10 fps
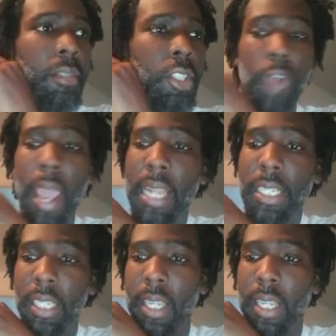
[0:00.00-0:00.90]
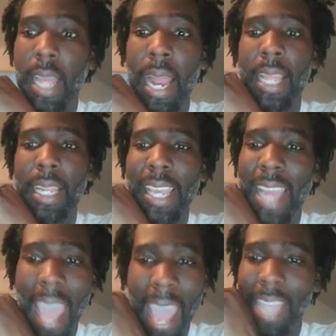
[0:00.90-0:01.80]
strategy that
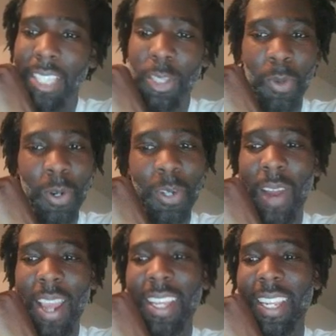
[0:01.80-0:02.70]
it has to work, right?